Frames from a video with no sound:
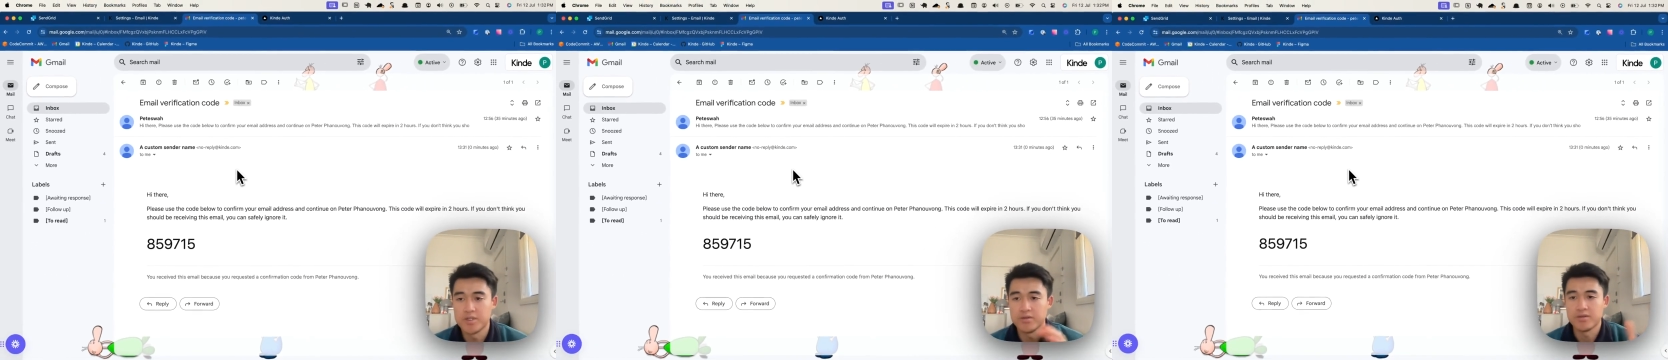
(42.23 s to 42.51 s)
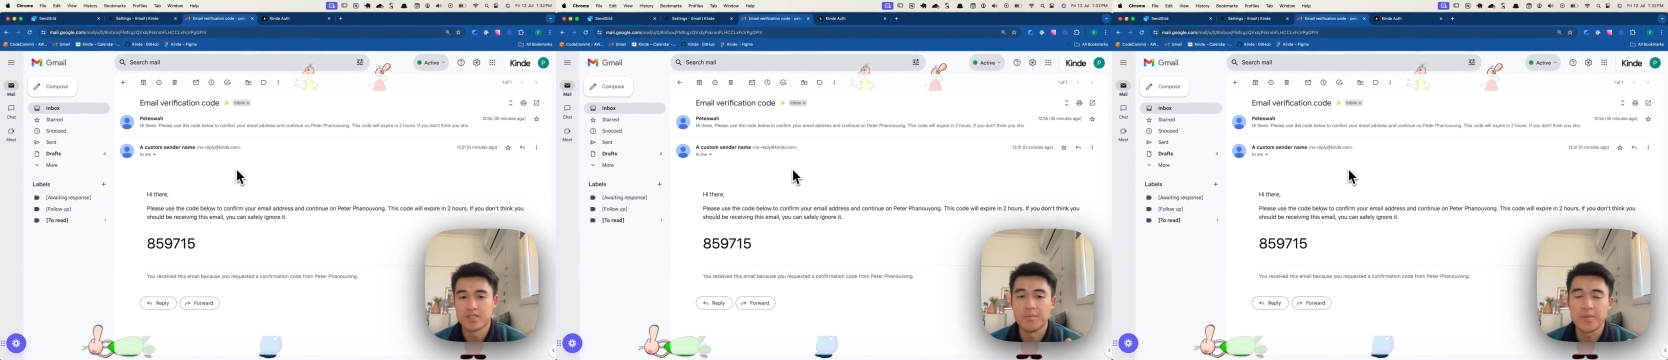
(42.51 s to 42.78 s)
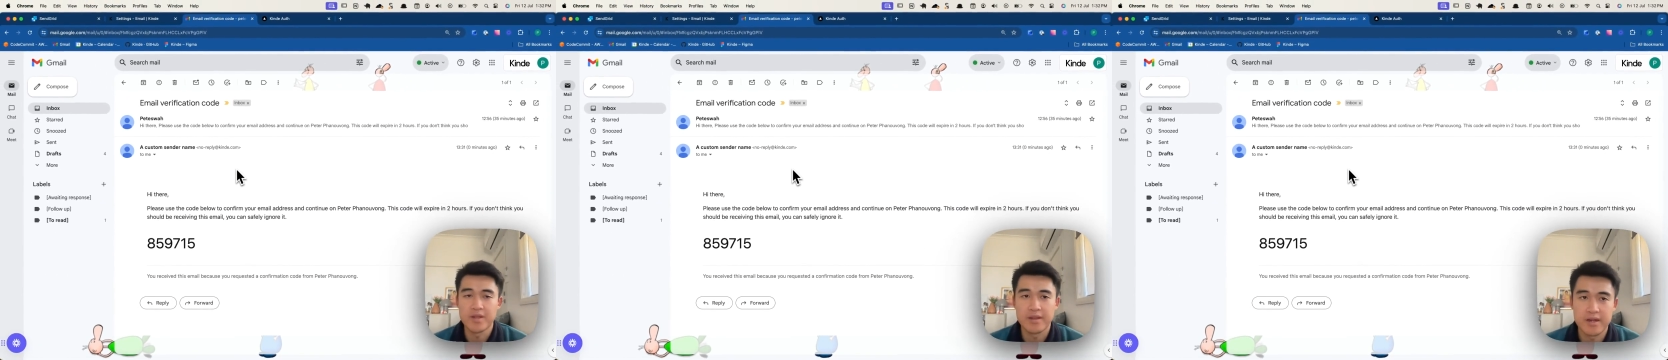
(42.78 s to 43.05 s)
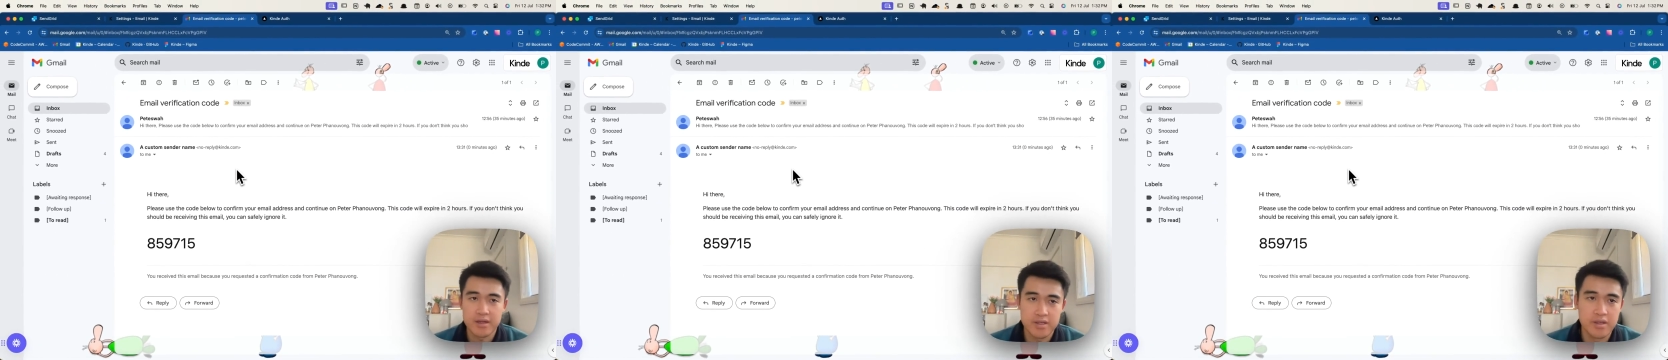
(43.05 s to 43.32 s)
to something that
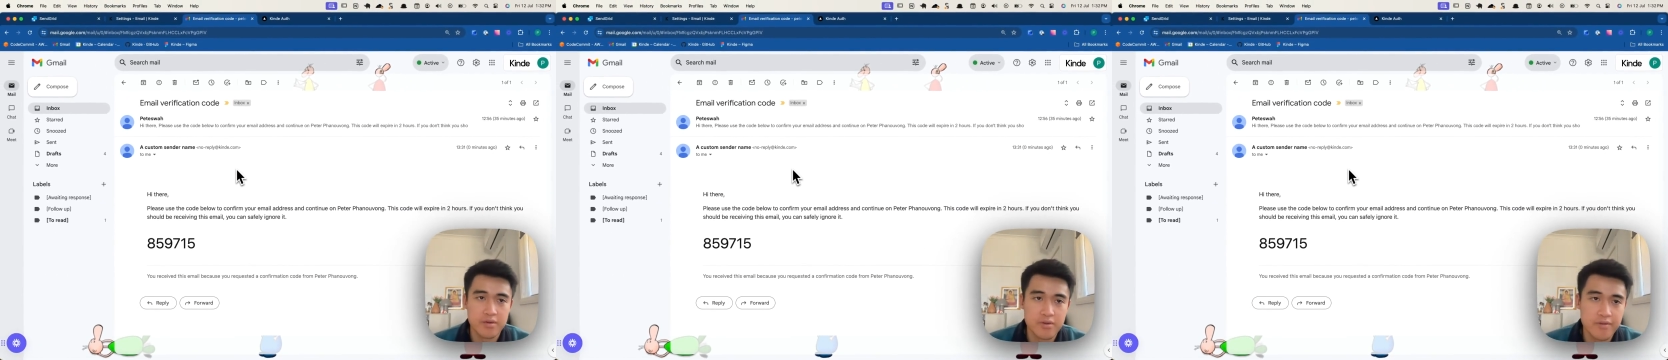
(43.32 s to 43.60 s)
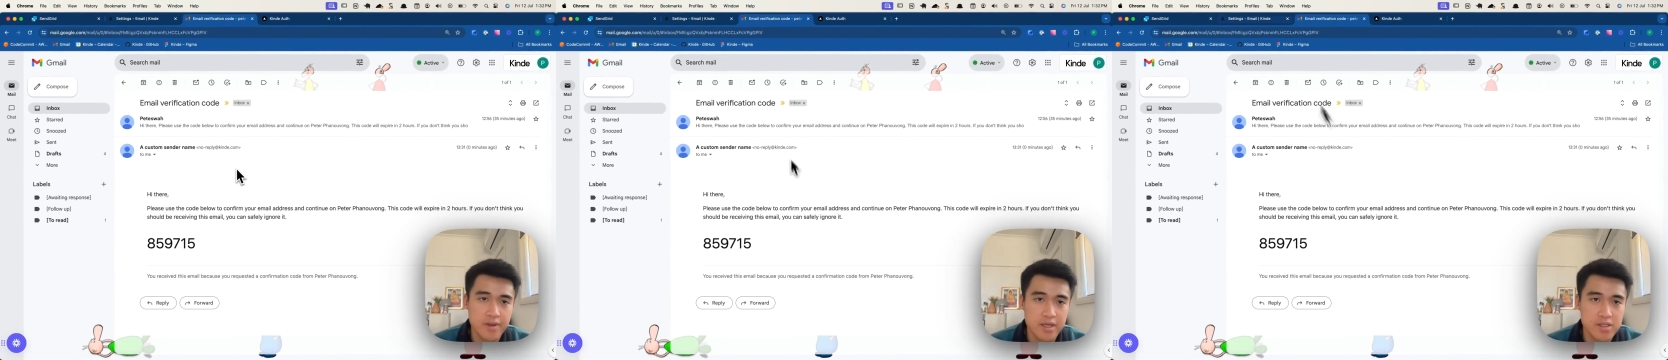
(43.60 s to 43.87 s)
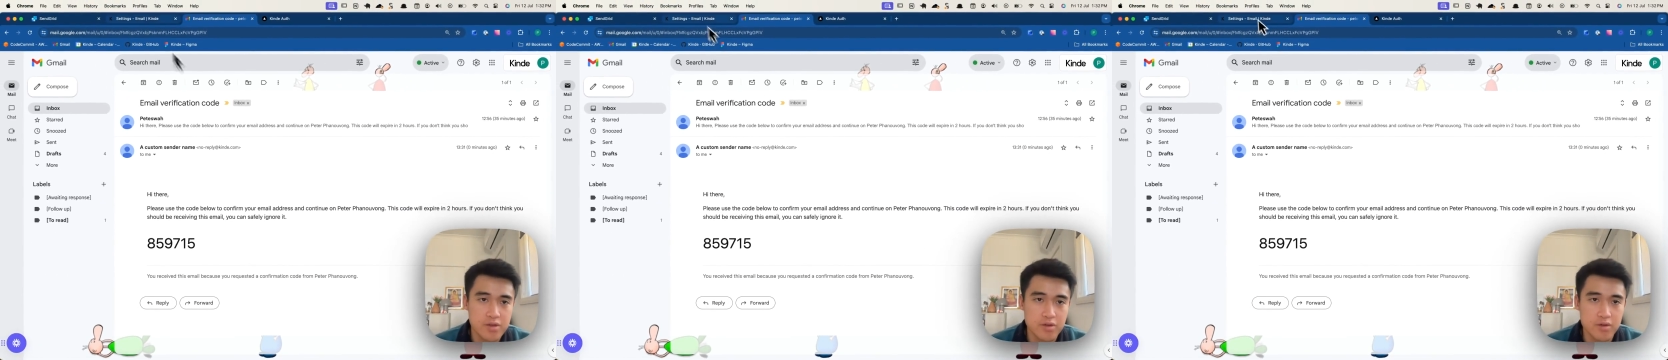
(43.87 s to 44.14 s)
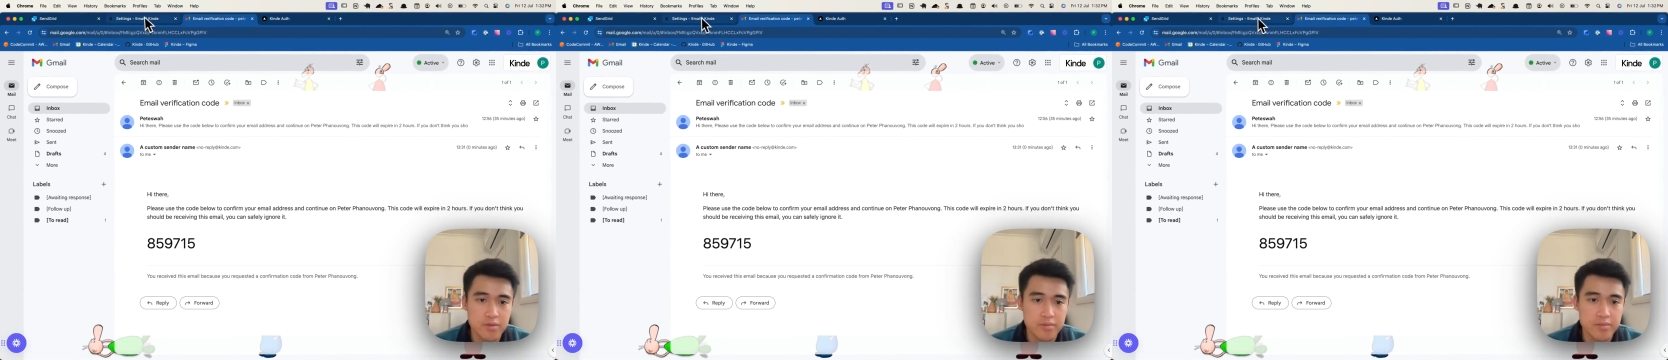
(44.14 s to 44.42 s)
actually reflects
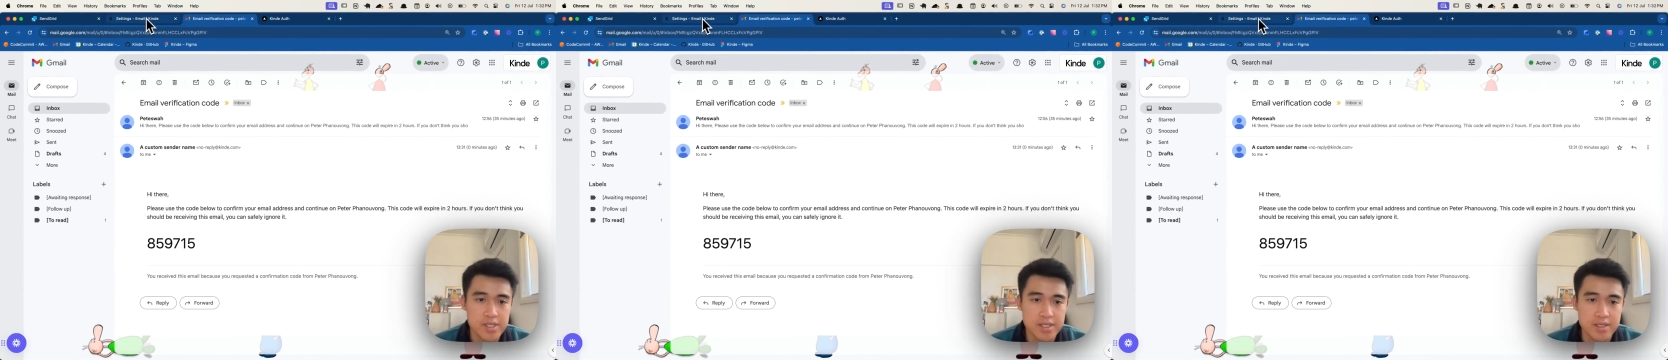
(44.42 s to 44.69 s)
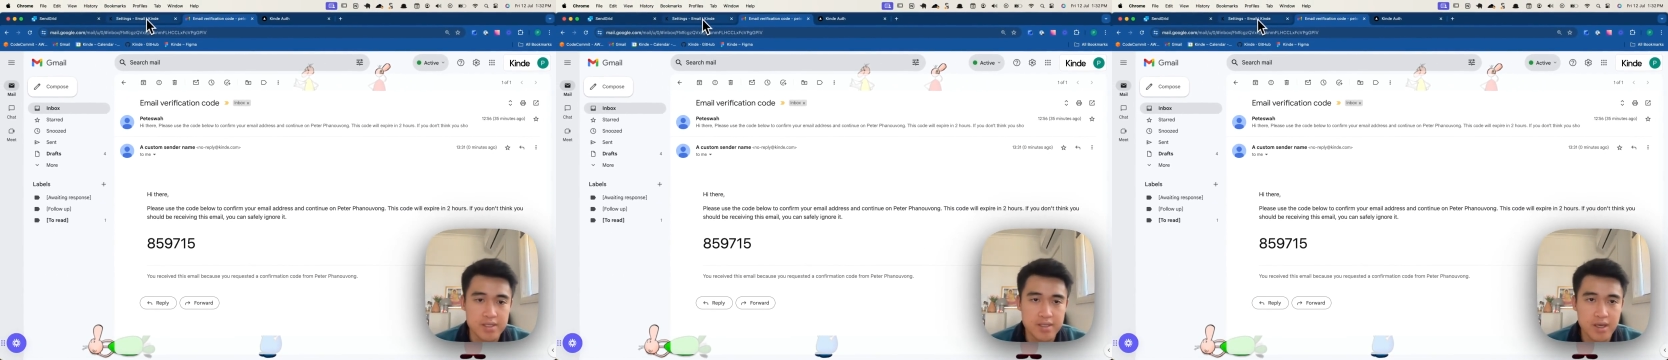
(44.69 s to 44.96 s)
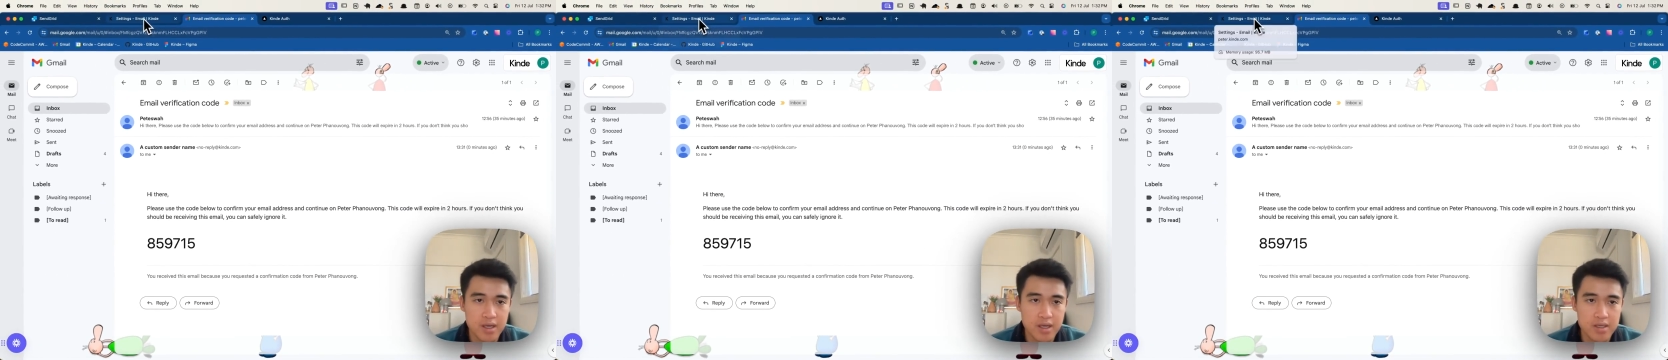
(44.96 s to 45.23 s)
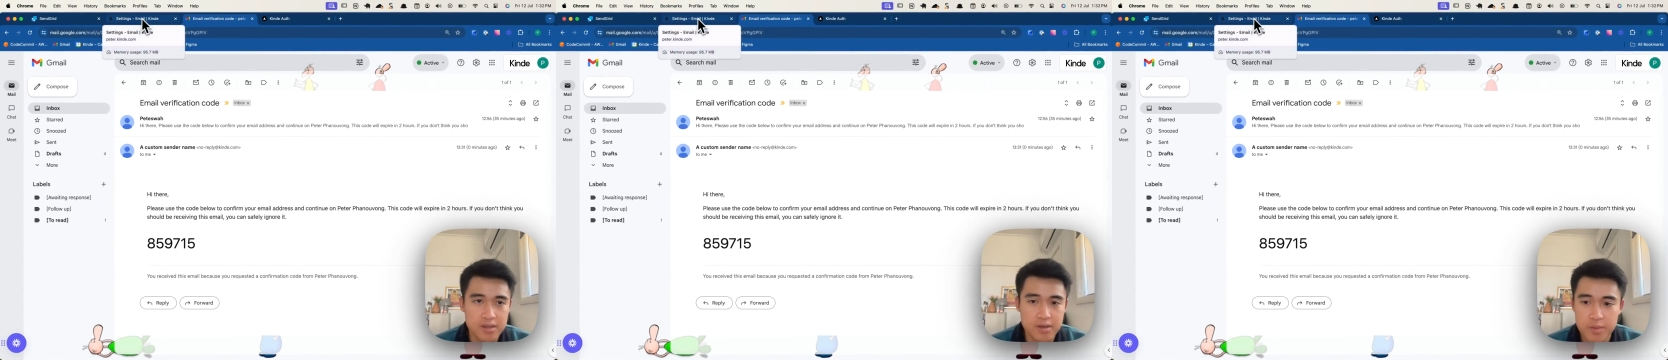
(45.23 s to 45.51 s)
your business.
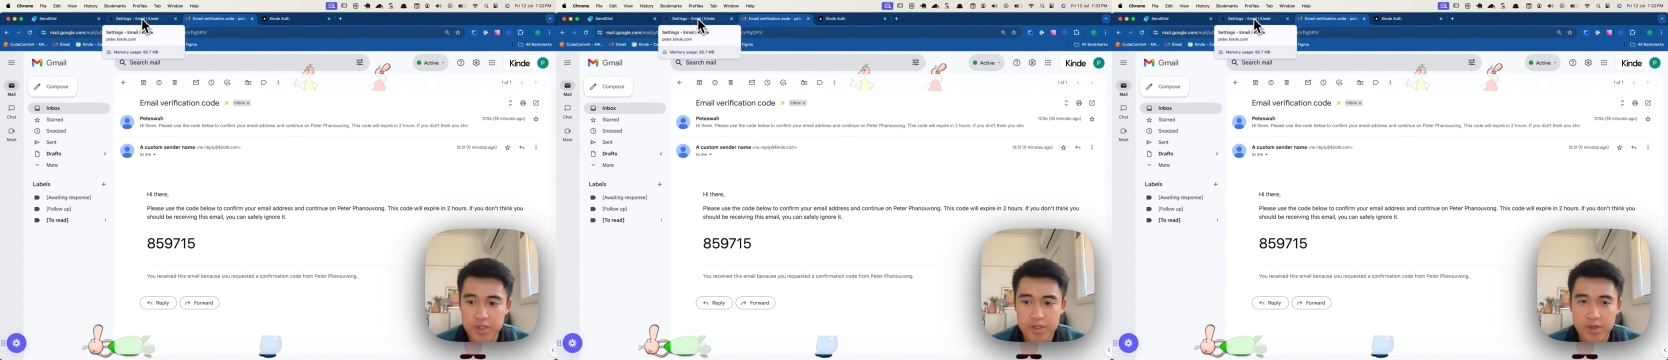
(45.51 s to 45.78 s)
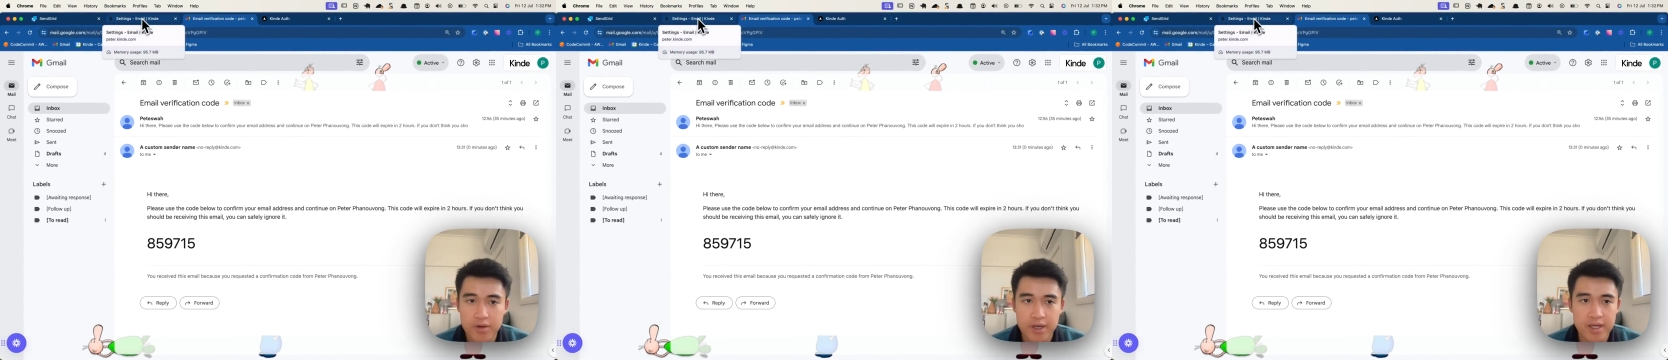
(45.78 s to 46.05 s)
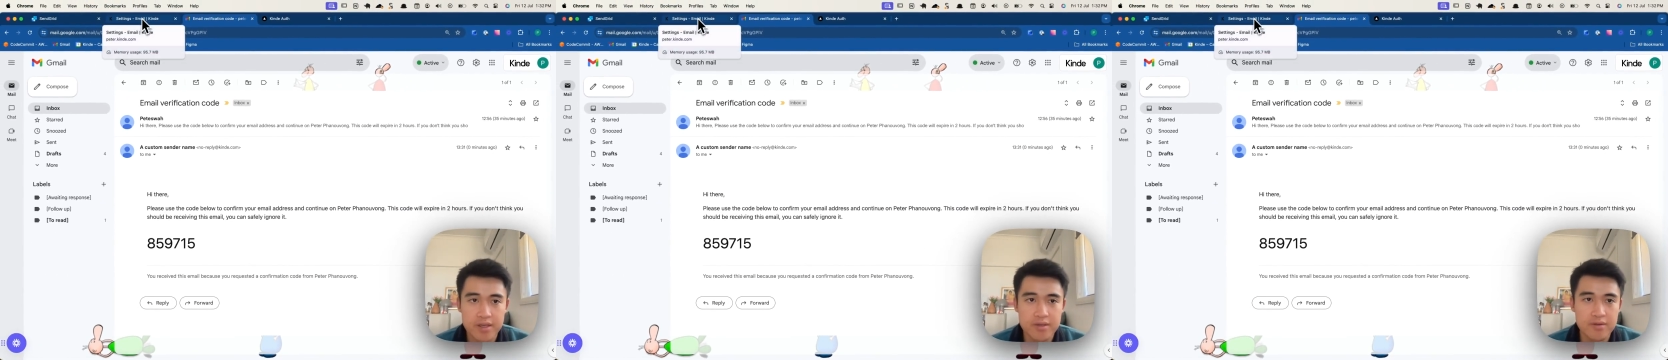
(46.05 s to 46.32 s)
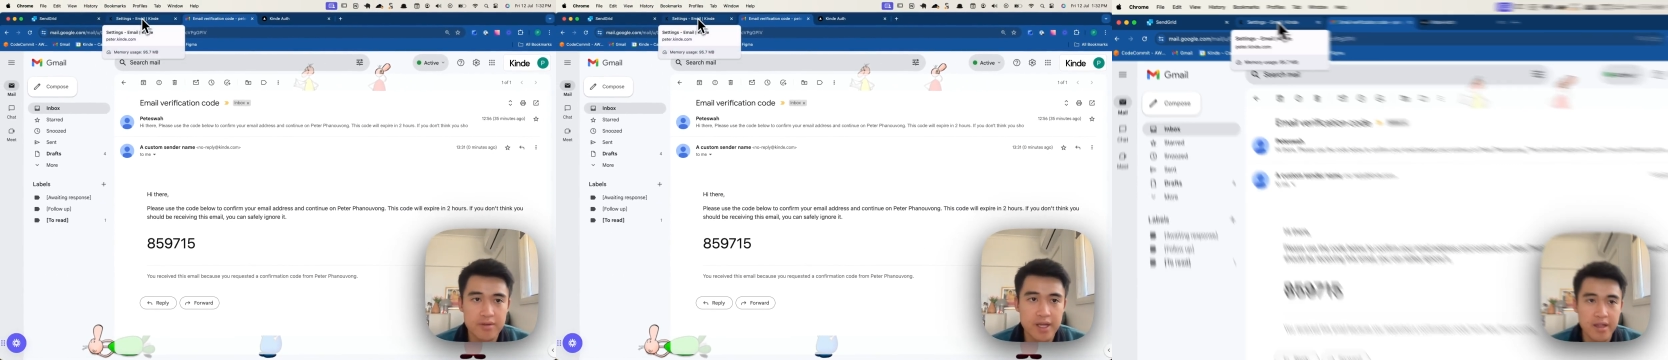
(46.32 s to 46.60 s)
So I'm going to show you how to
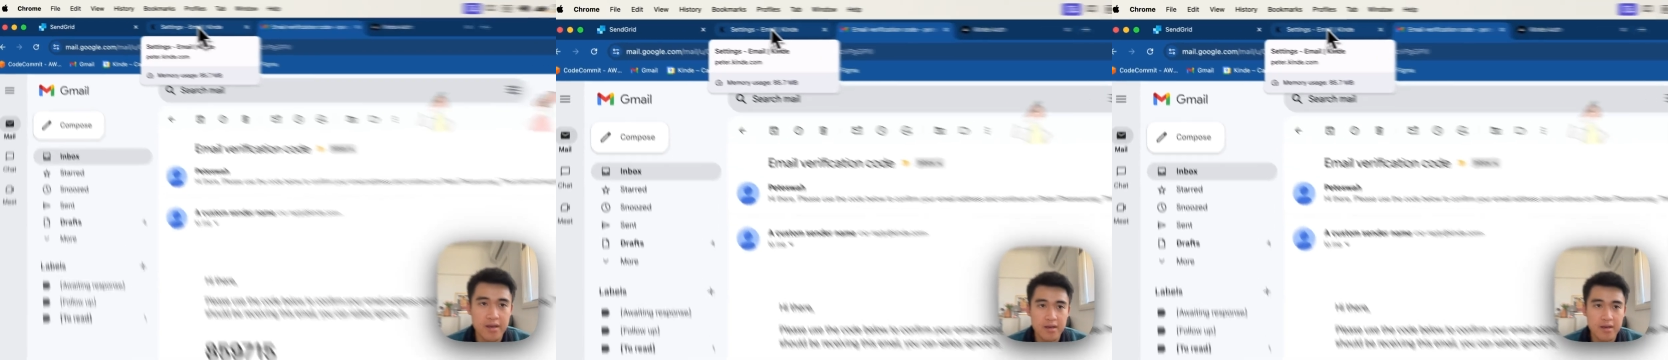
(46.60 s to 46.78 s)
do that